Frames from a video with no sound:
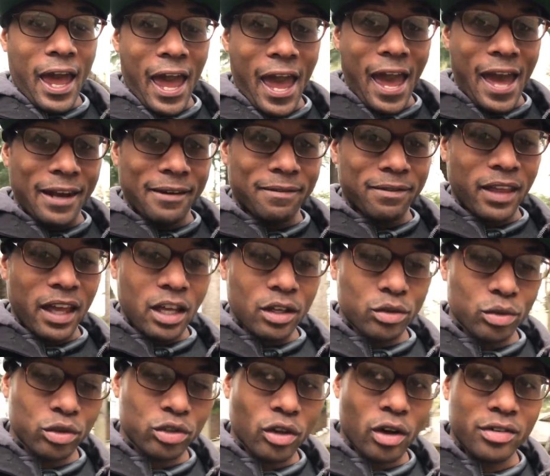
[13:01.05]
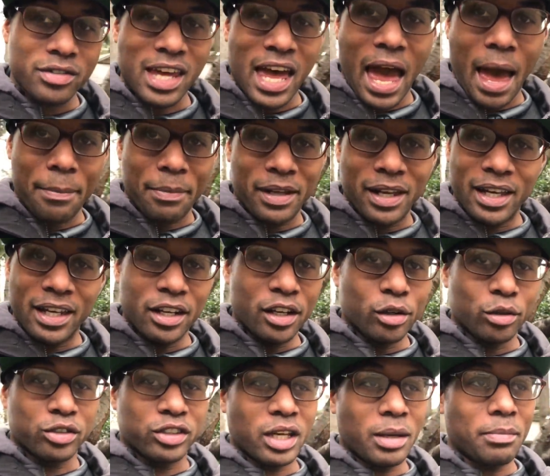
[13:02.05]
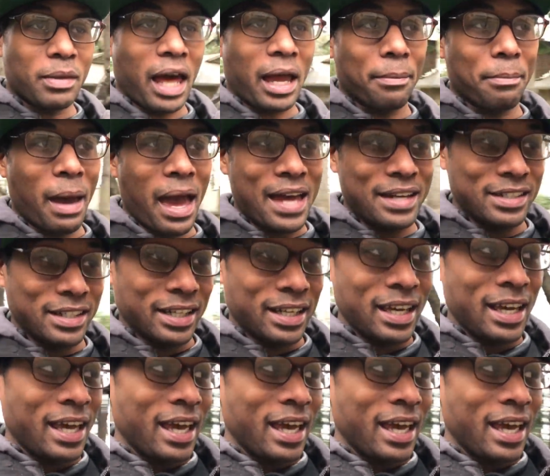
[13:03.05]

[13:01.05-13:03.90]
and things will start to happen, and it'll seem like magic.